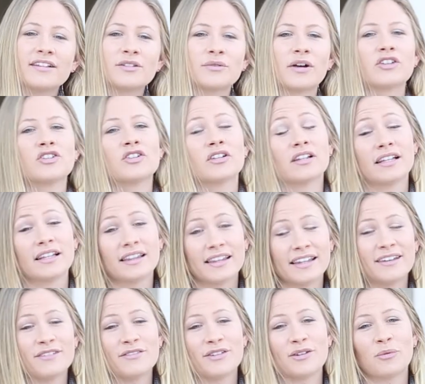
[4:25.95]
so I actually
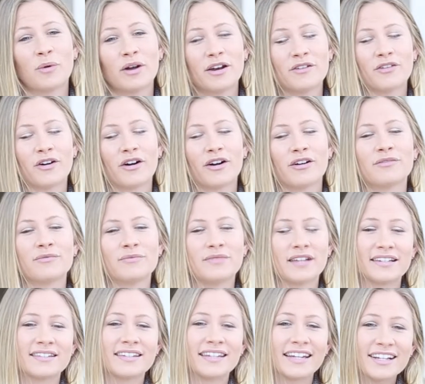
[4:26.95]
live in one of our
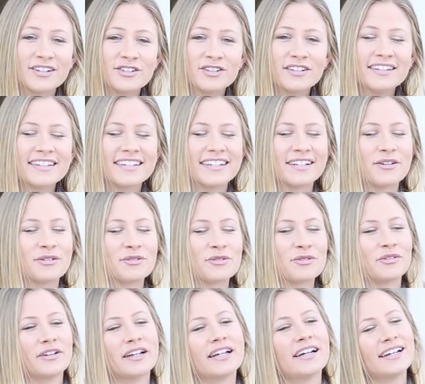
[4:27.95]
destinations in
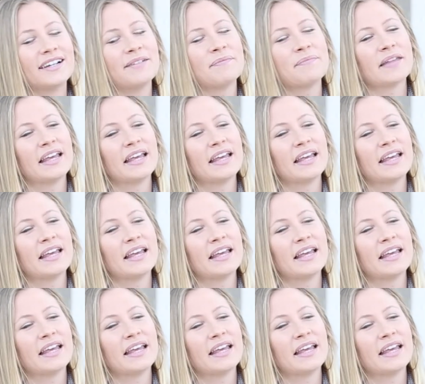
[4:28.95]
Costa Rica.